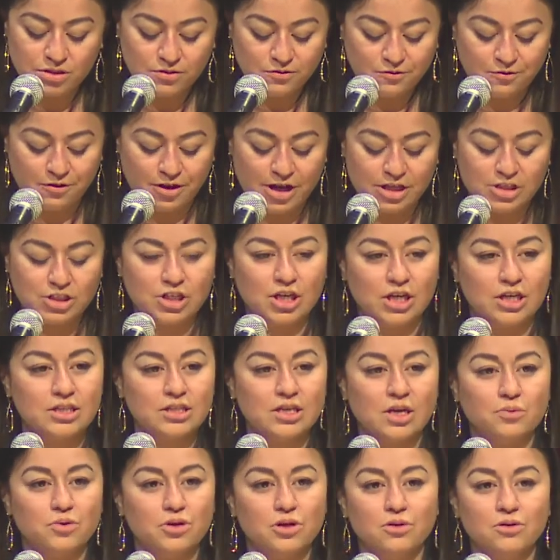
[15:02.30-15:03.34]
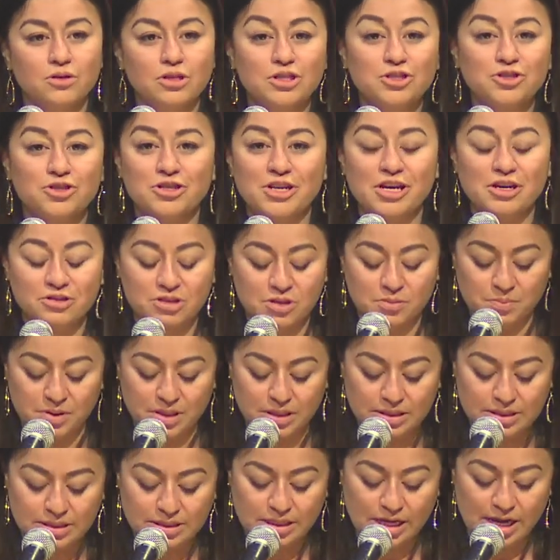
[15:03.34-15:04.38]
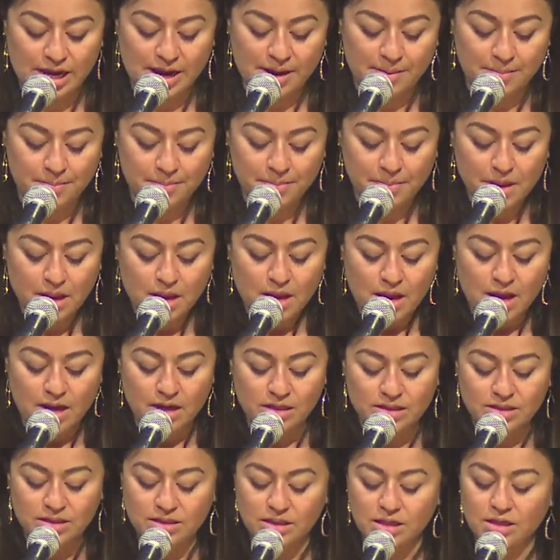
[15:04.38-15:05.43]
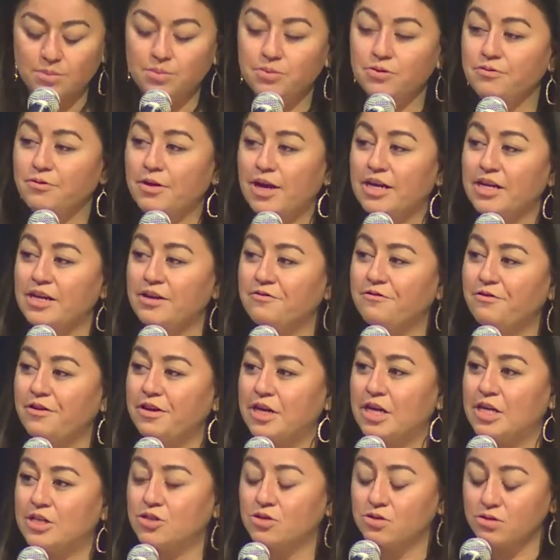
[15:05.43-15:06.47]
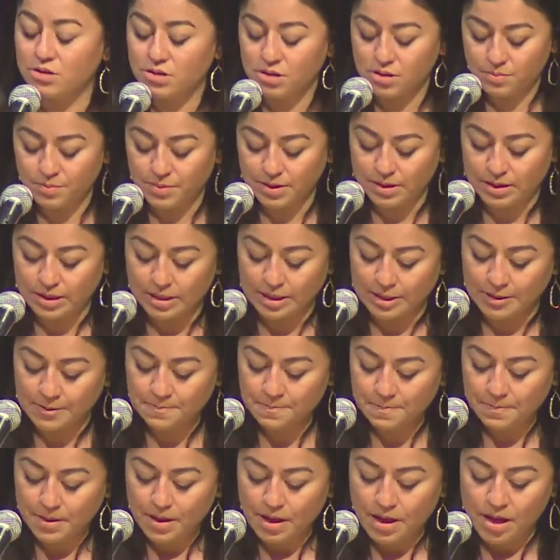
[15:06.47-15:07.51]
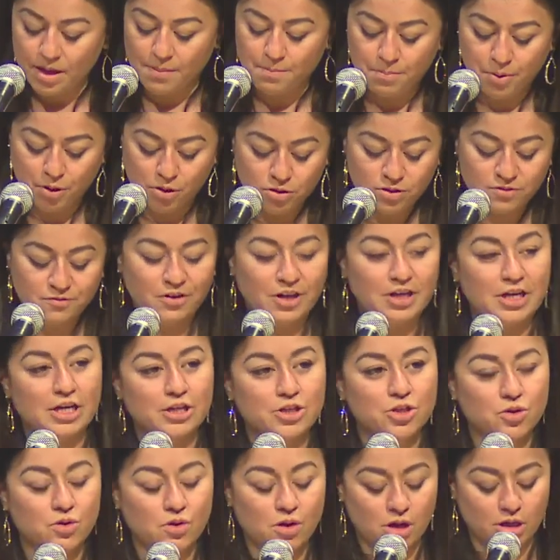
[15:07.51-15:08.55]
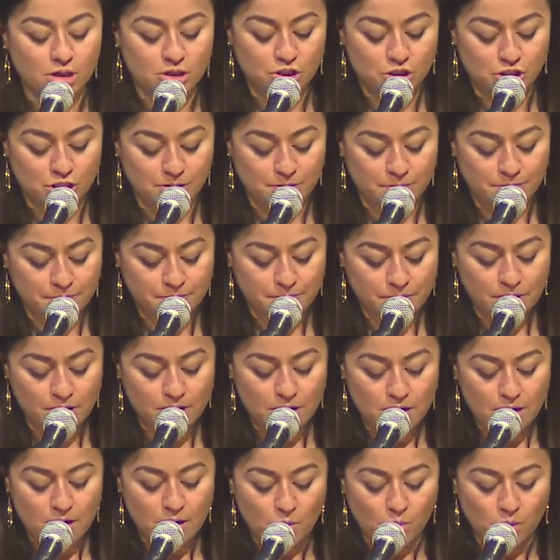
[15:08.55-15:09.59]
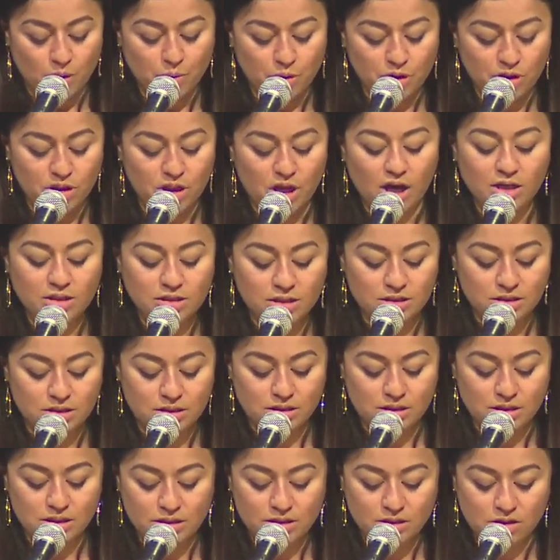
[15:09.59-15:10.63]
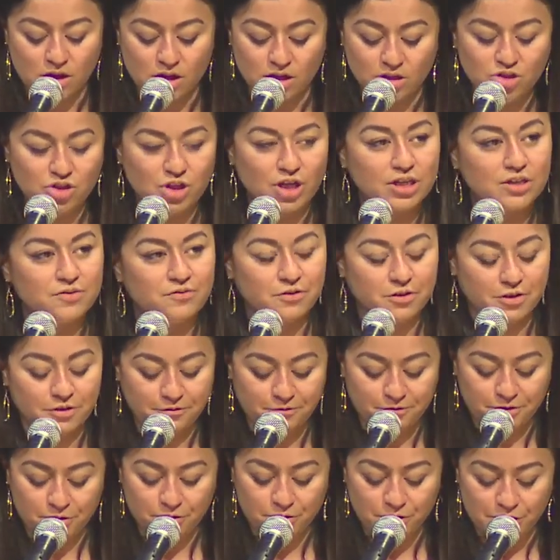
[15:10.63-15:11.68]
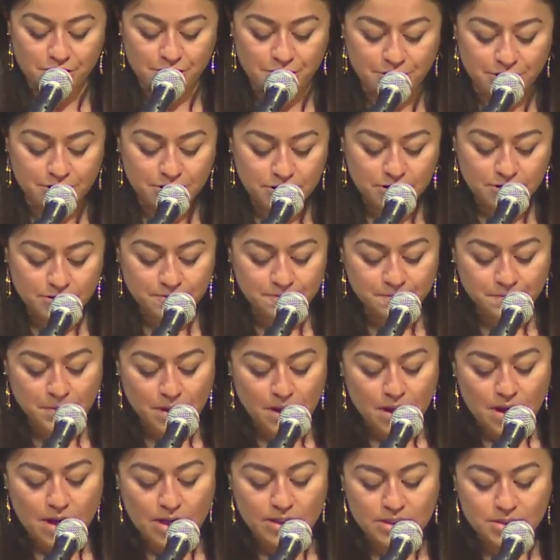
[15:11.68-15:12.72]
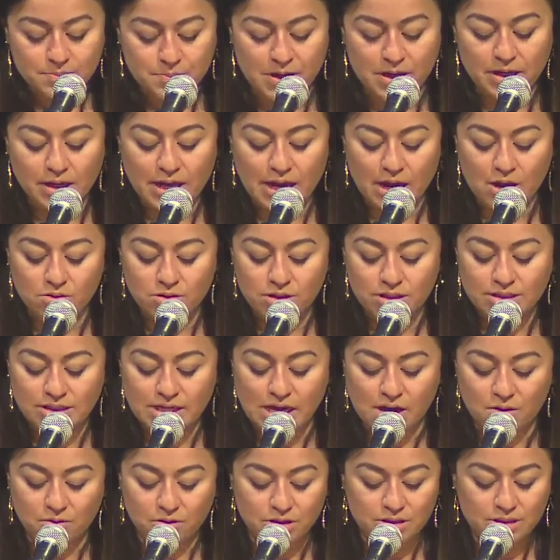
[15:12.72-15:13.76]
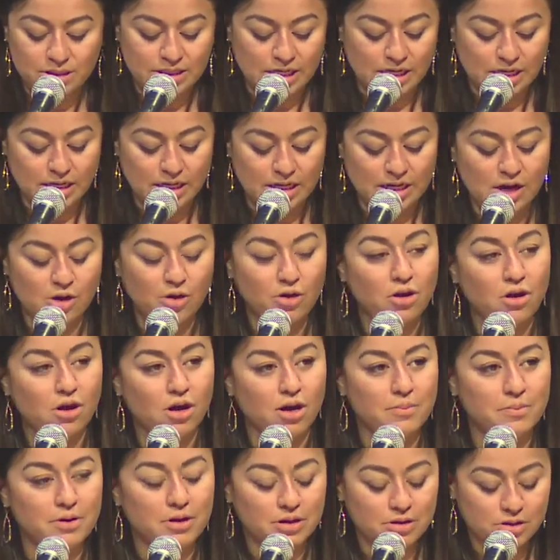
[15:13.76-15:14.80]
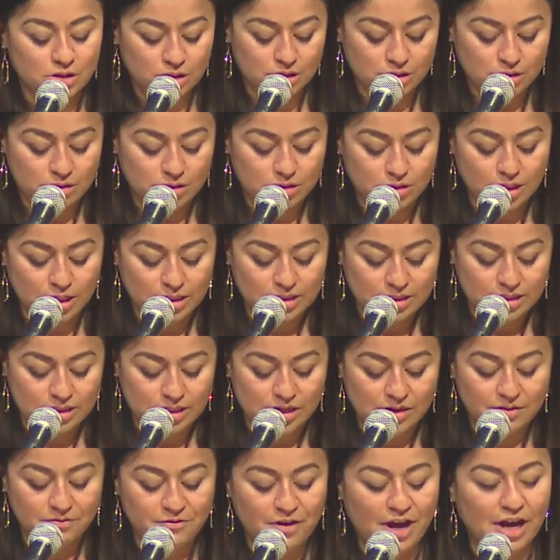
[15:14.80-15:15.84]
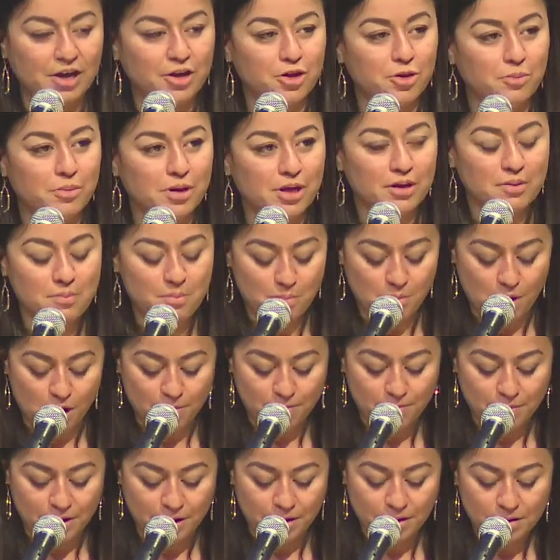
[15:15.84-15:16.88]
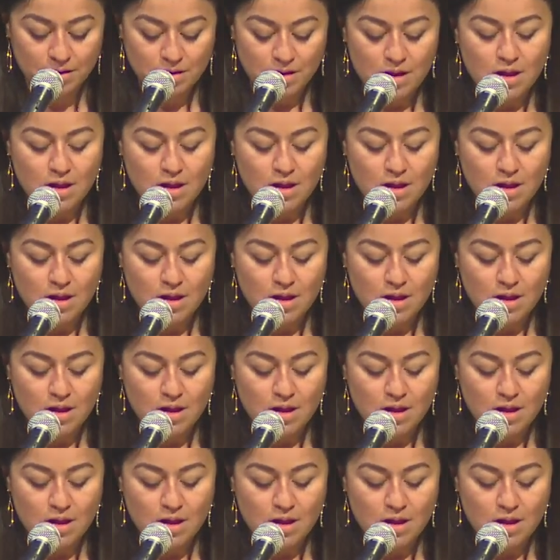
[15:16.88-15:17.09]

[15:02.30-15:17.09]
a franchise that would only turn out to be a scam, and instead of providing financial stability, imposed financial hardship. We were locked into this contract for a few years and spent countless hours taking out garbage, dusting, vacuuming, mopping,